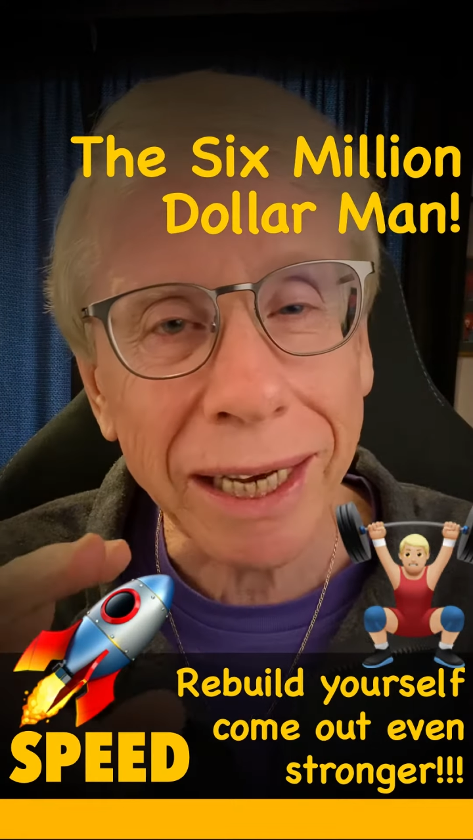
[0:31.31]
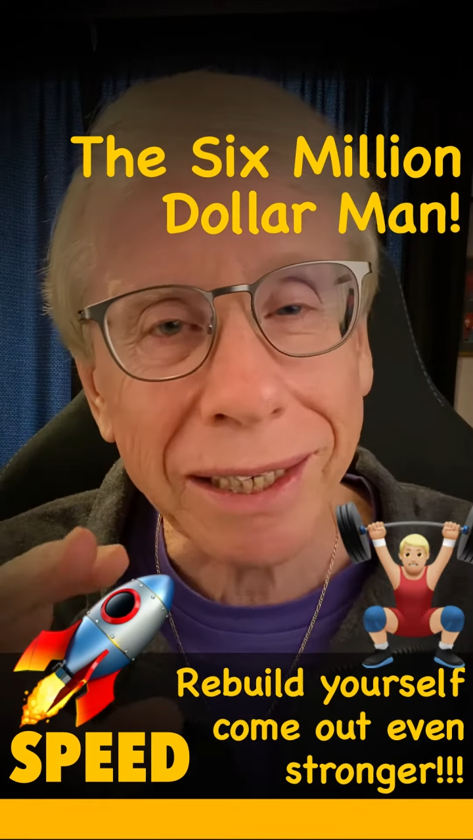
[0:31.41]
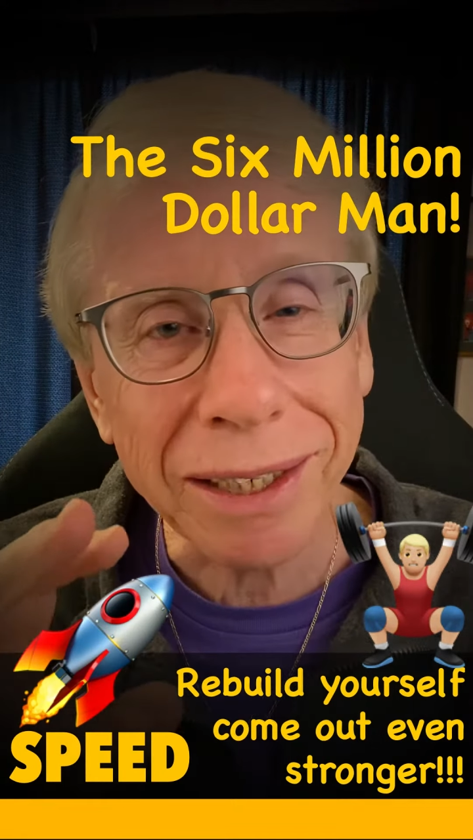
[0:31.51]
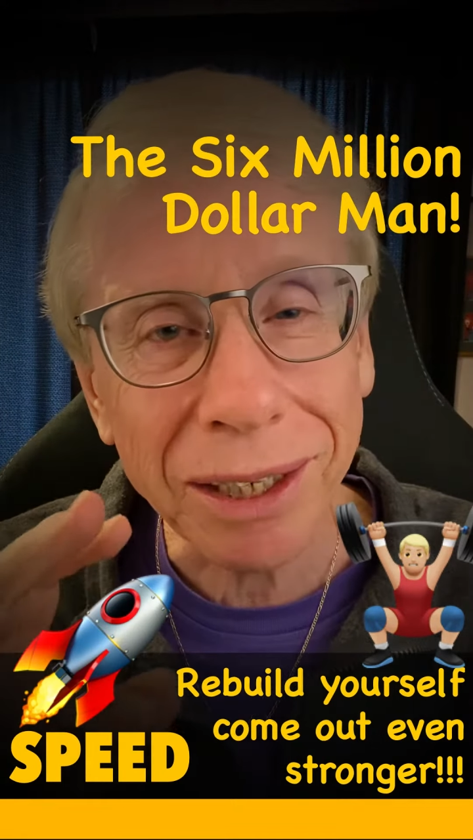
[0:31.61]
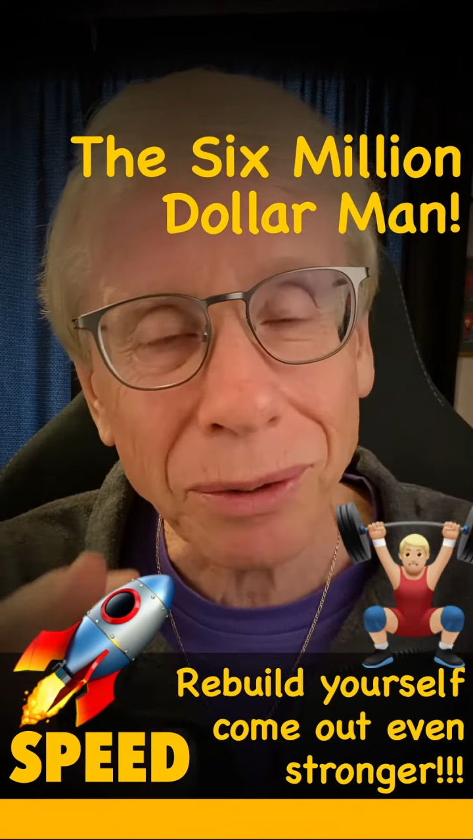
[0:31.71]
And
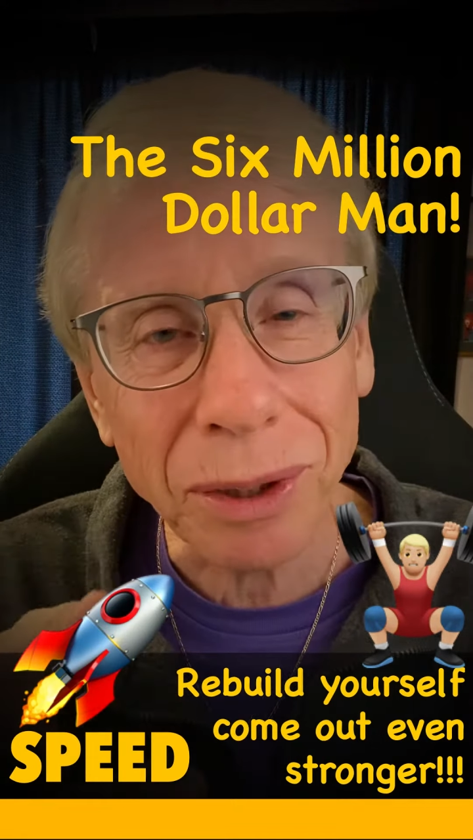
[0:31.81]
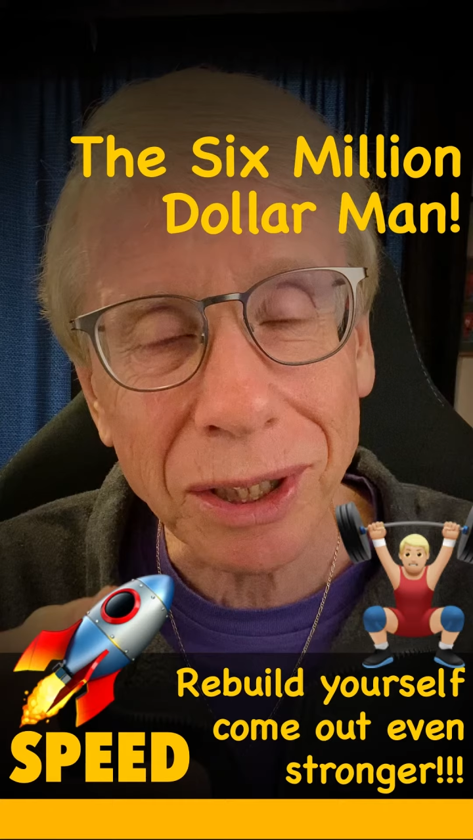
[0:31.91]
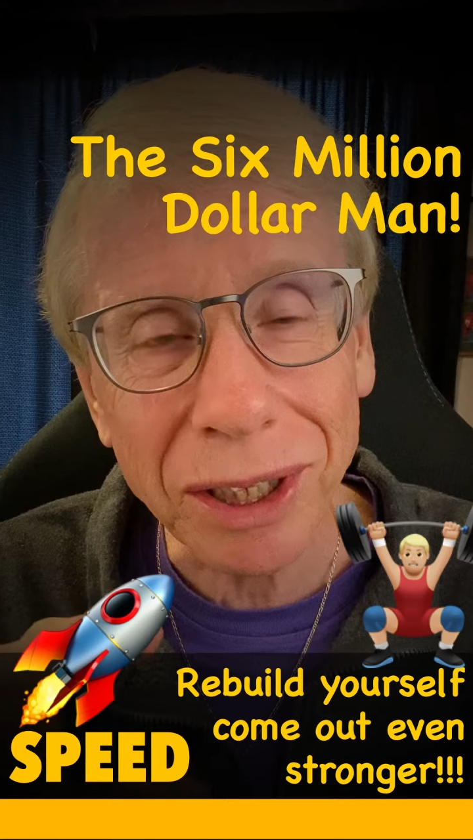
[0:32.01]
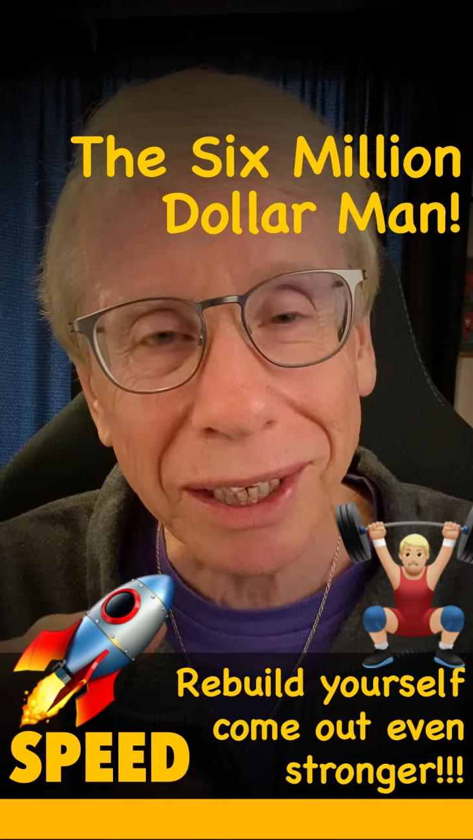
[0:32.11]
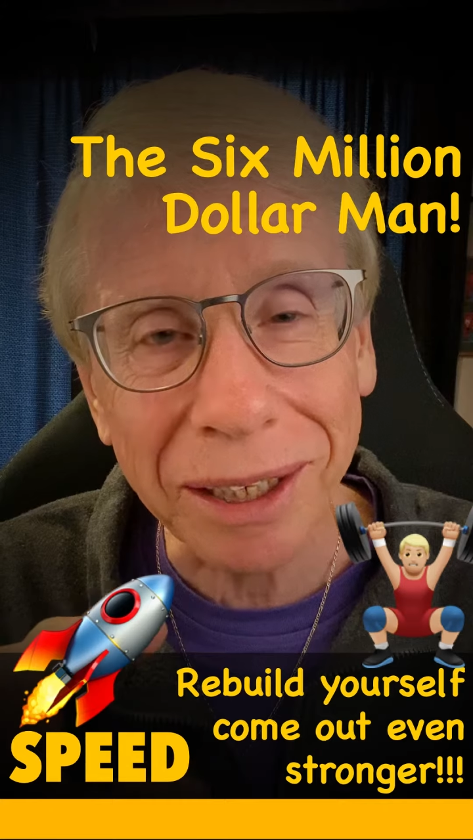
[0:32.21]
it's
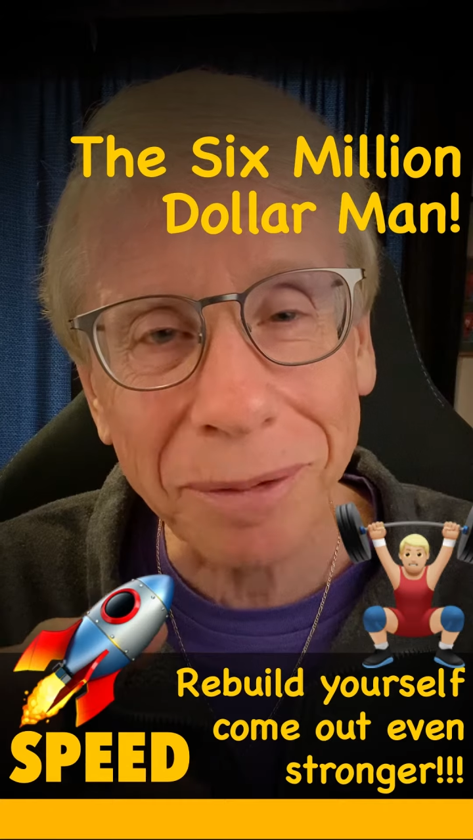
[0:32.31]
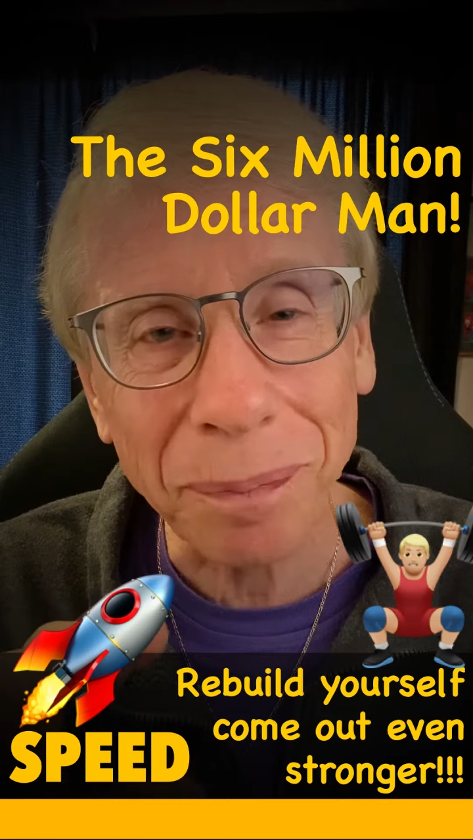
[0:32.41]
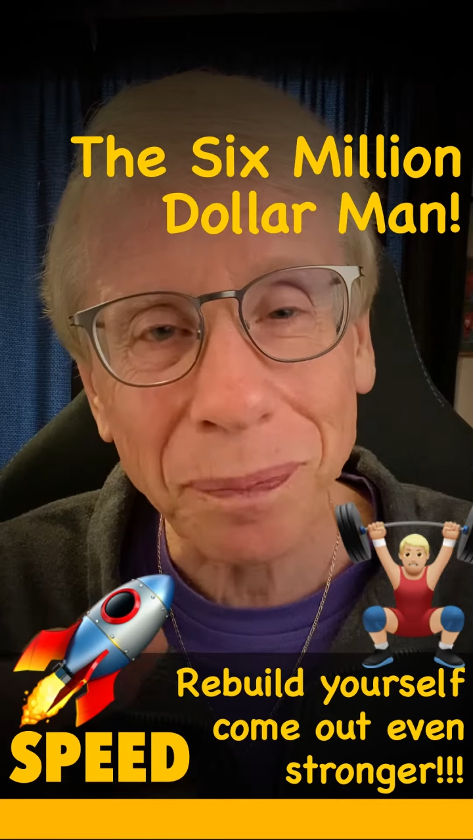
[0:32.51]
interesting